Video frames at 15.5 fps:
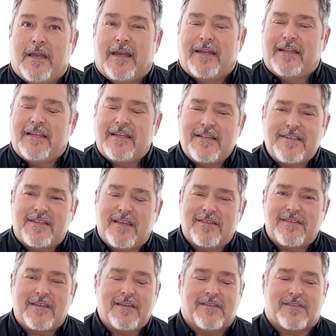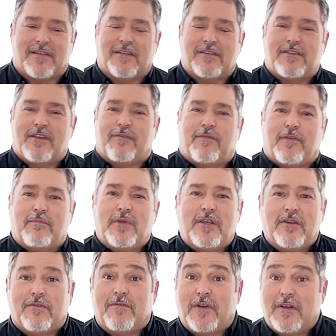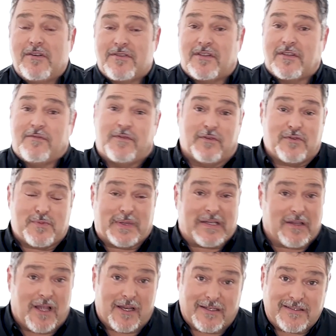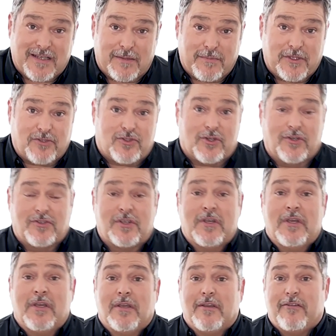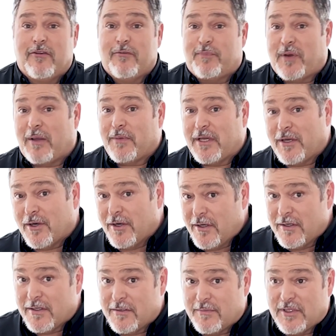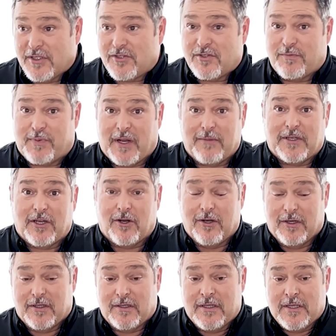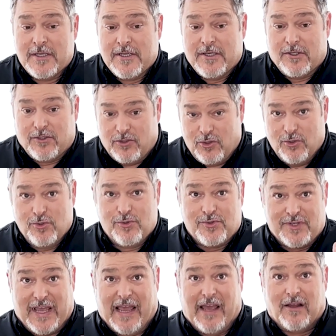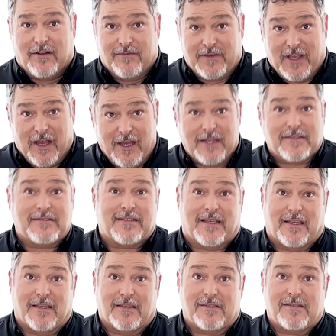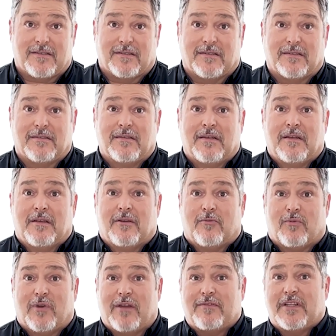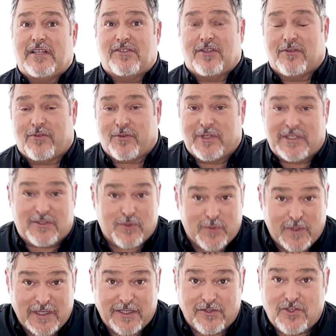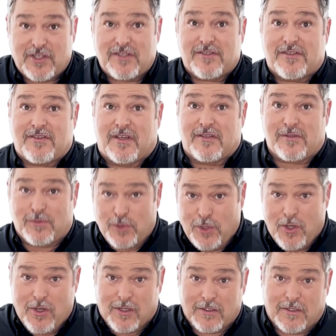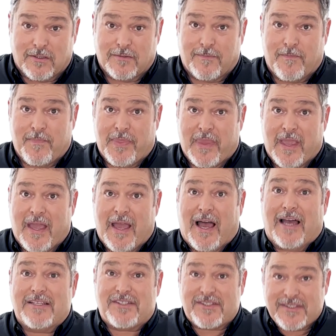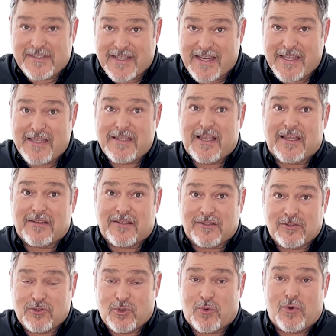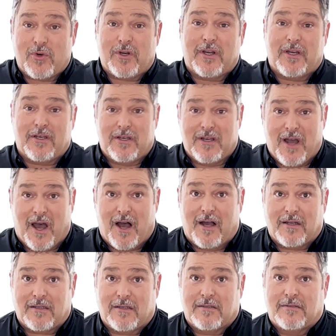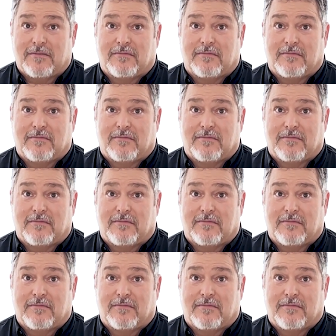And then he says this, and it's a familiar verse. If you've spent a lot of time in church, you probably heard it, but you probably heard it used out of context. And Revelation 3:20, Jesus says, "Look, I stand at the door and knock.